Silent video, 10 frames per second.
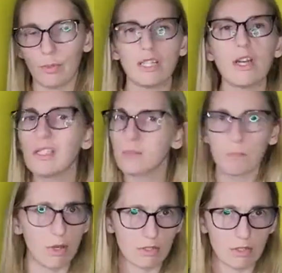And it's
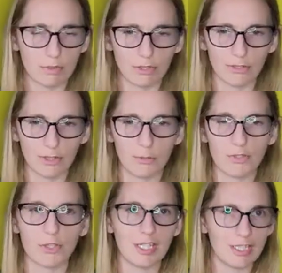multiple groups.
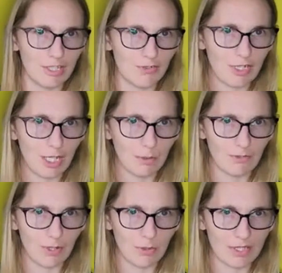Just in this video, we're
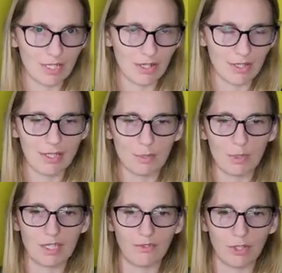focusing on this
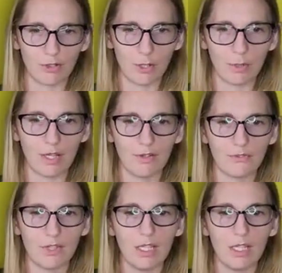specific group of